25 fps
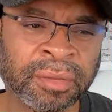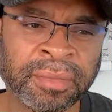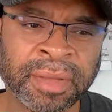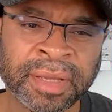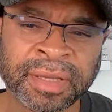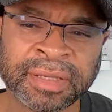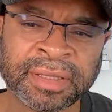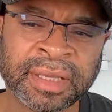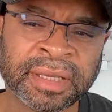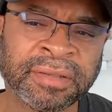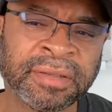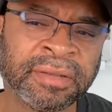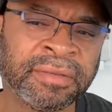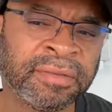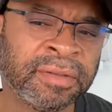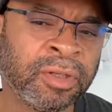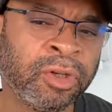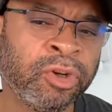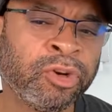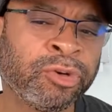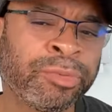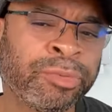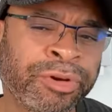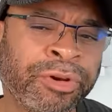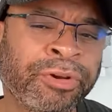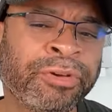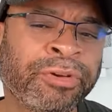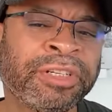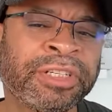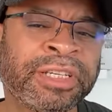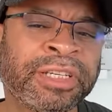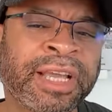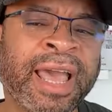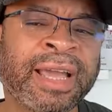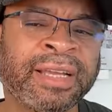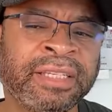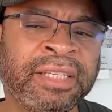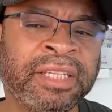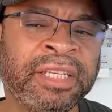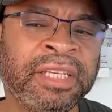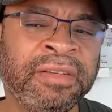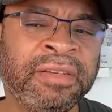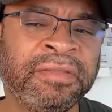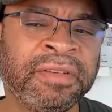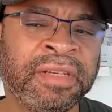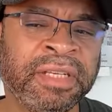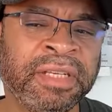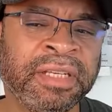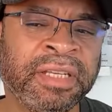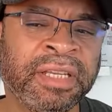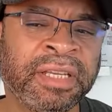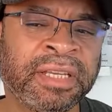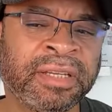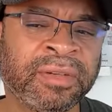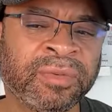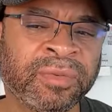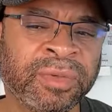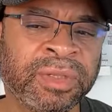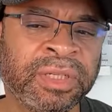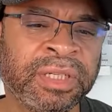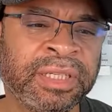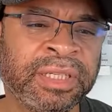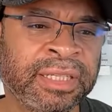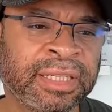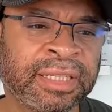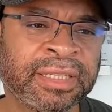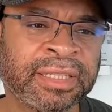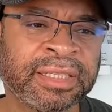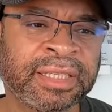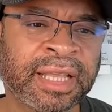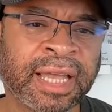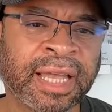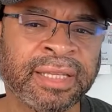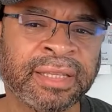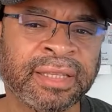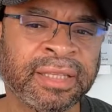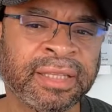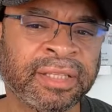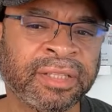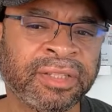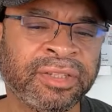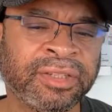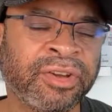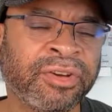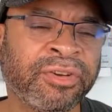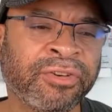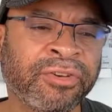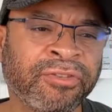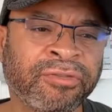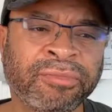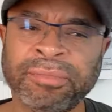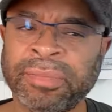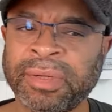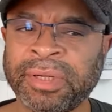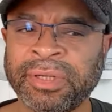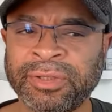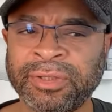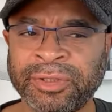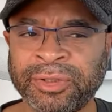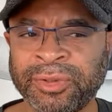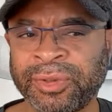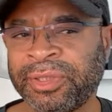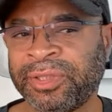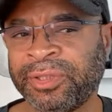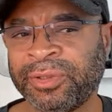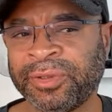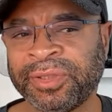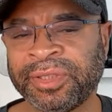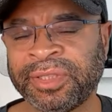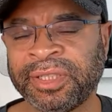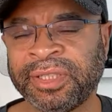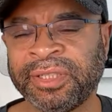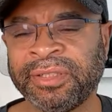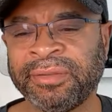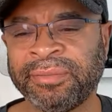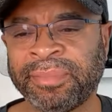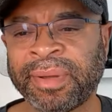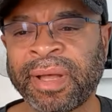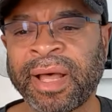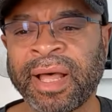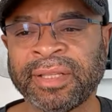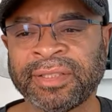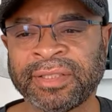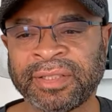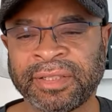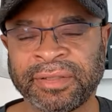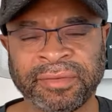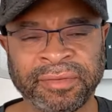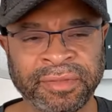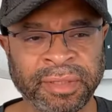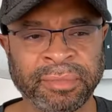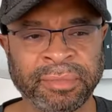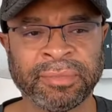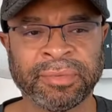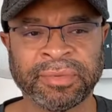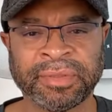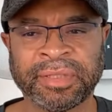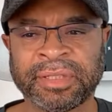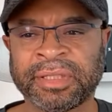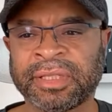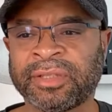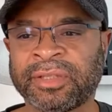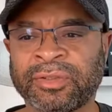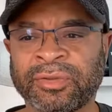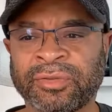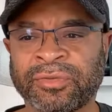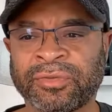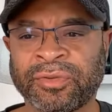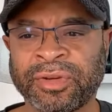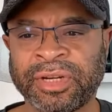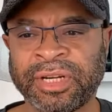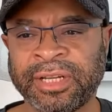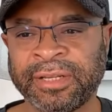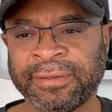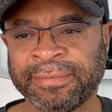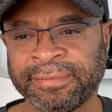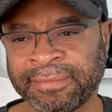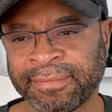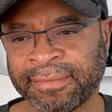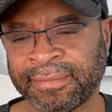Excessive glutaminergic activity can really excite this nerve bundle, and you'll see positive symptoms of schizophrenia.